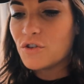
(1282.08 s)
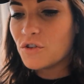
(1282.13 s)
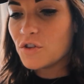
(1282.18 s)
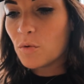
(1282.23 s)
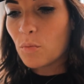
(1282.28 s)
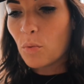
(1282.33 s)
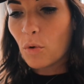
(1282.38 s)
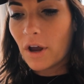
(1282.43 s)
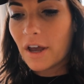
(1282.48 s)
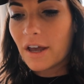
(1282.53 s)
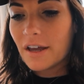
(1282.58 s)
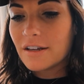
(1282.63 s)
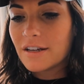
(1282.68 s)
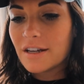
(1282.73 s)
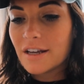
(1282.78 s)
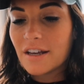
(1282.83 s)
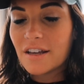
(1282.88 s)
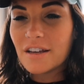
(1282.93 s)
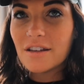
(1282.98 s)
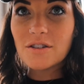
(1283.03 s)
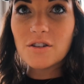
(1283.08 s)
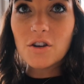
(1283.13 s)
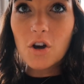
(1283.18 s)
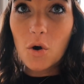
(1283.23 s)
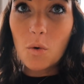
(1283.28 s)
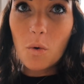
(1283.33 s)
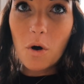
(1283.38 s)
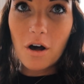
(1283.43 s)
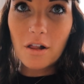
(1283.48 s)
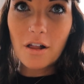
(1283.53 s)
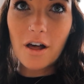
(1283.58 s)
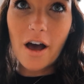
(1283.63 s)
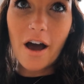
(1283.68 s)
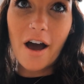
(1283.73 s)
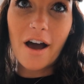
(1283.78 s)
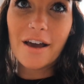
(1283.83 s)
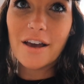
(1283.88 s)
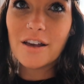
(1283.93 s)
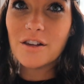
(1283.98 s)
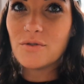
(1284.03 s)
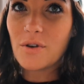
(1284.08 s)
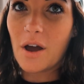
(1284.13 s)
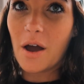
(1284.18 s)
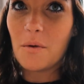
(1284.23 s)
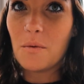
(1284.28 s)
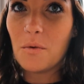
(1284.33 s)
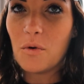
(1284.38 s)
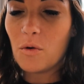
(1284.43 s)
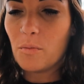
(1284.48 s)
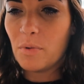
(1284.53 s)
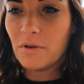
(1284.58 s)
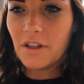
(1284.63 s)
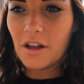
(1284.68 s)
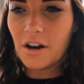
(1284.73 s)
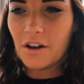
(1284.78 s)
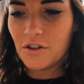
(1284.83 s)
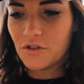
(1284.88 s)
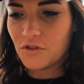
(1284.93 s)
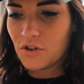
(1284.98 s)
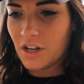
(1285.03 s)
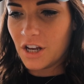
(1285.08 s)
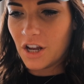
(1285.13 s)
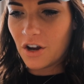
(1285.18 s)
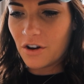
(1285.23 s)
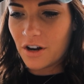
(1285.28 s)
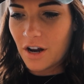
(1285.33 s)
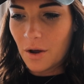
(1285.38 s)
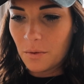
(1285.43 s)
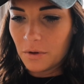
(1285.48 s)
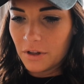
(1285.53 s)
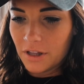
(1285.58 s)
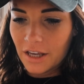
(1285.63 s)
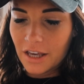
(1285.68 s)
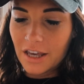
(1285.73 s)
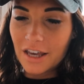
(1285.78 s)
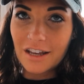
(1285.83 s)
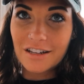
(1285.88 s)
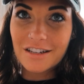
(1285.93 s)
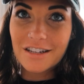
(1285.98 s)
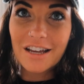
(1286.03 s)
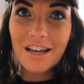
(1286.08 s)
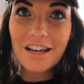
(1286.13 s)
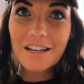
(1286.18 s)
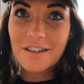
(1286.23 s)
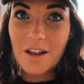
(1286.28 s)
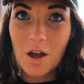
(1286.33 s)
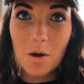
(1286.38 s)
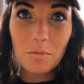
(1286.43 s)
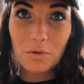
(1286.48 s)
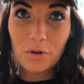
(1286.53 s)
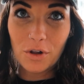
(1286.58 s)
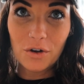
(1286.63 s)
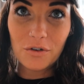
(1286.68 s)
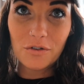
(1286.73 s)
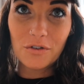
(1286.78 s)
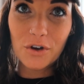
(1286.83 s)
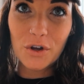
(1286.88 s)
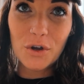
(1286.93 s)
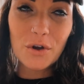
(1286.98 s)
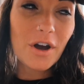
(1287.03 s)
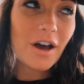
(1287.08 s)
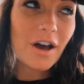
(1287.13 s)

So the brand is Koala Eye, so I will put that on the screen here and I will link it down below for you